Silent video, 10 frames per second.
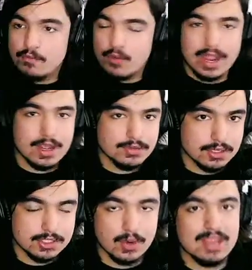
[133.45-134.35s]
Fuego Del
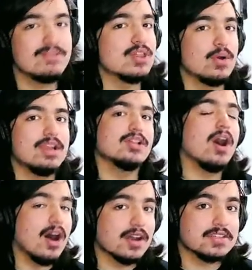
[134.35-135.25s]
Sol, even though he
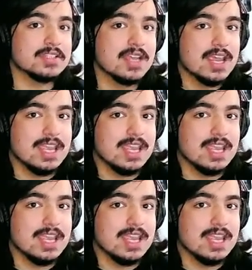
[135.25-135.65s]
lost,